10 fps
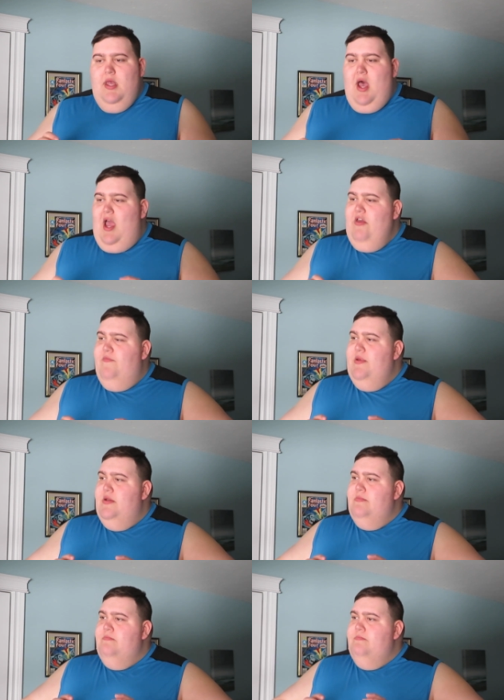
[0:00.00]
I have
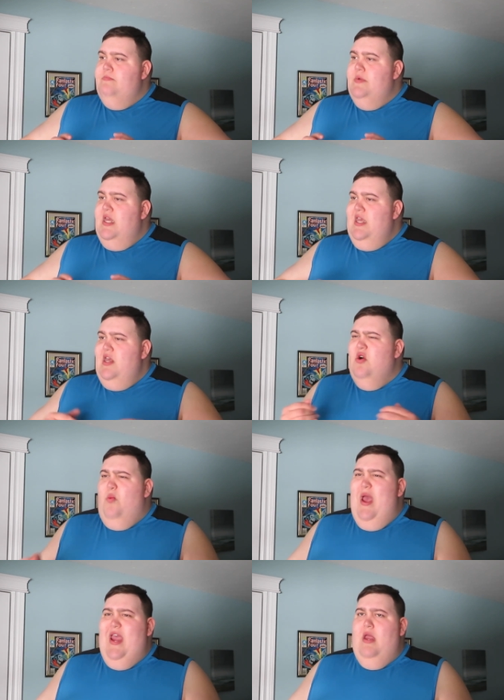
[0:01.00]
been, in a
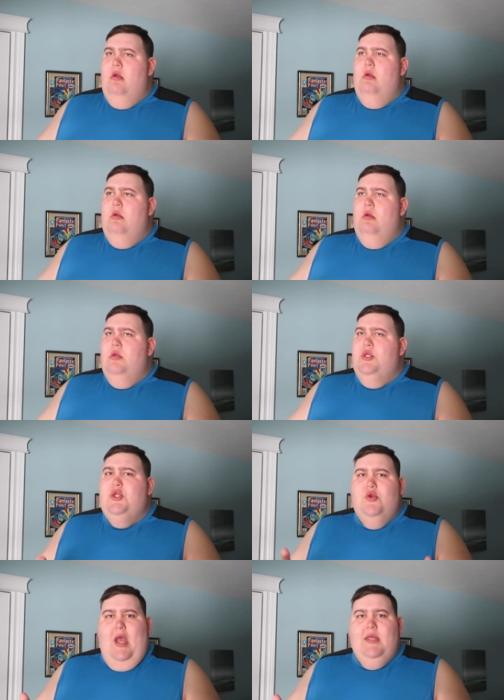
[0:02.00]
way,
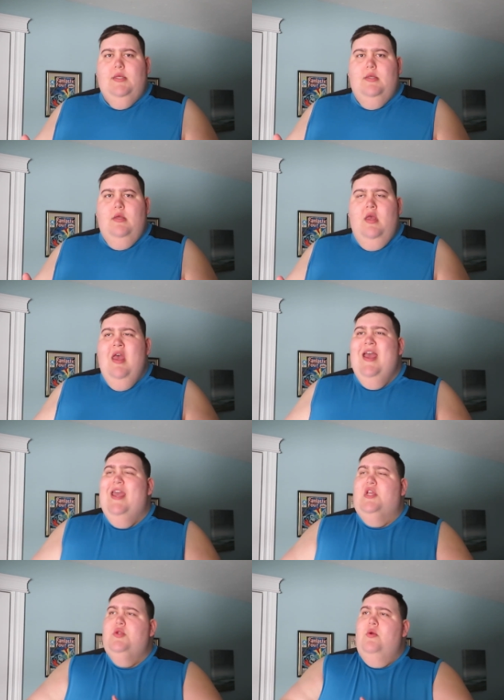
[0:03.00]
stressed
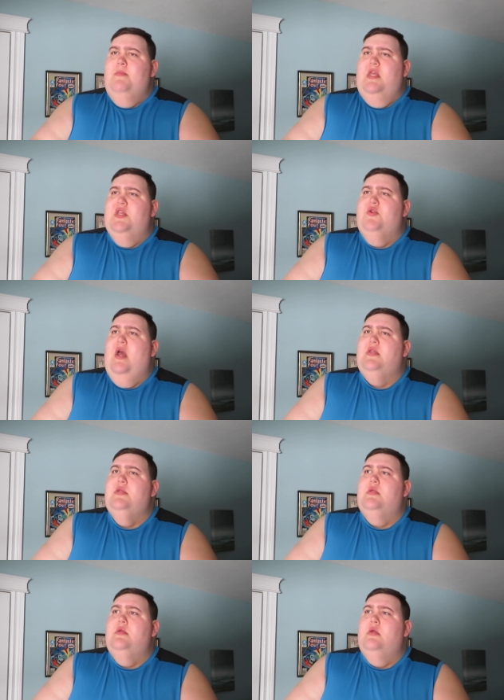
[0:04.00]
extremely
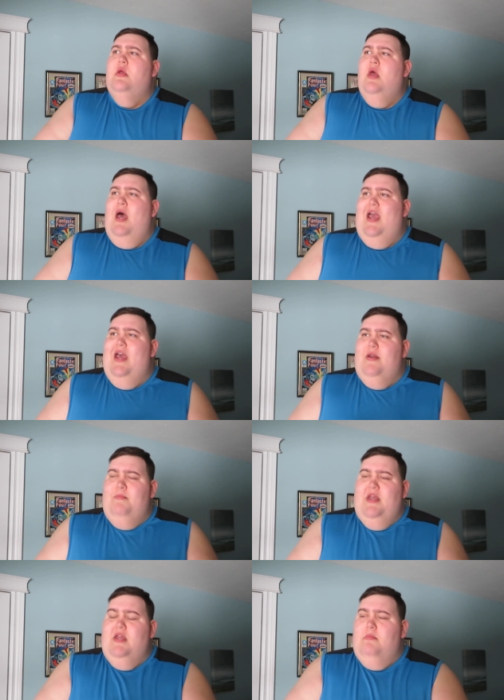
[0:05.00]
stressed. And so, despite that
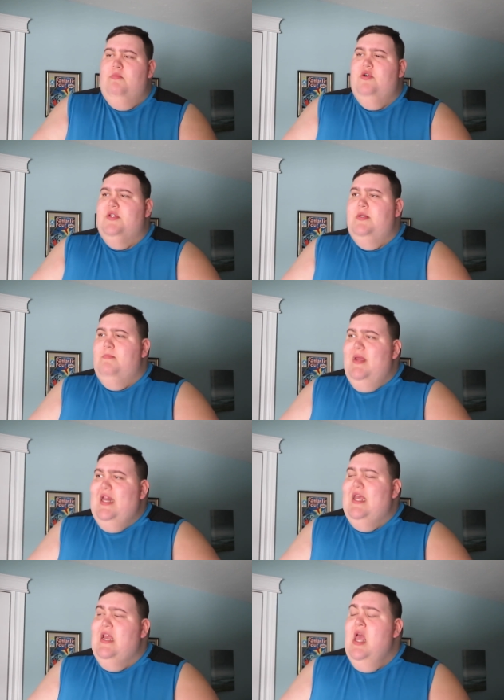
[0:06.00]
he was under stress,
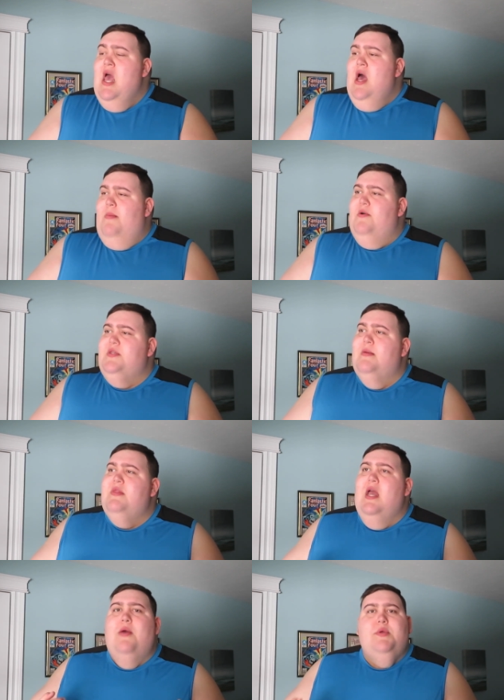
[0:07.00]
despite the fact that he
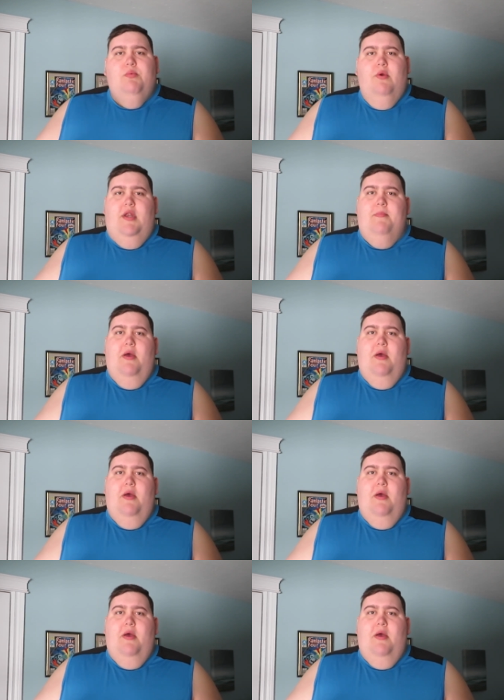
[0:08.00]
resorted to junk